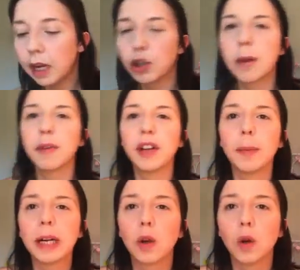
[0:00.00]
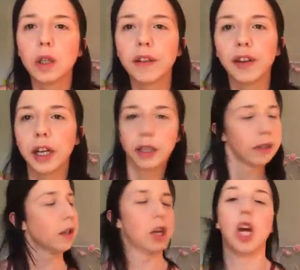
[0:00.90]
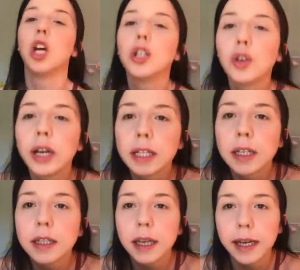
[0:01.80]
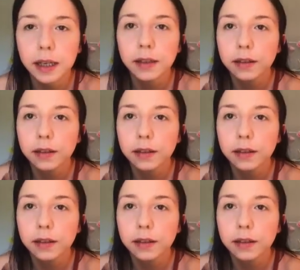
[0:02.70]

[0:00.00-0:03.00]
I'll try and move a little bit closer for you so you can see.